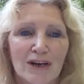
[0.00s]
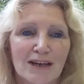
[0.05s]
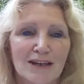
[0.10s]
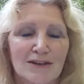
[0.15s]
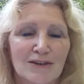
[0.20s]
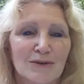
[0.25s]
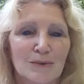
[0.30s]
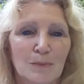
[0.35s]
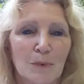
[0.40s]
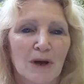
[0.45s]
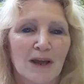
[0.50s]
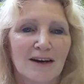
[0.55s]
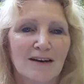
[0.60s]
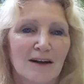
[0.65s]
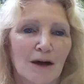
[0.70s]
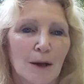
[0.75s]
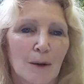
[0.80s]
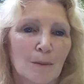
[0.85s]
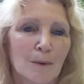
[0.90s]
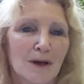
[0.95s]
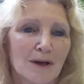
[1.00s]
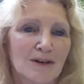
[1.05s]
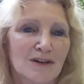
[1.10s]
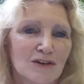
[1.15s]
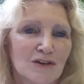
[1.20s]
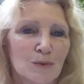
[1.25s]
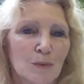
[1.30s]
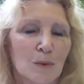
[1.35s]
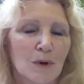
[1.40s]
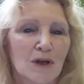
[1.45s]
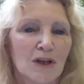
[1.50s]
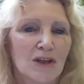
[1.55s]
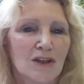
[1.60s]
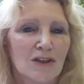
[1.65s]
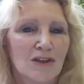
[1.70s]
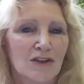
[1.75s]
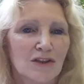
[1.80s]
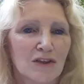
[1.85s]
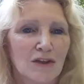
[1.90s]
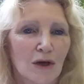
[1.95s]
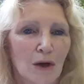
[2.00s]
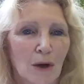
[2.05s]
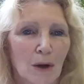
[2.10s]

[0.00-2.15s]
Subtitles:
is when I went with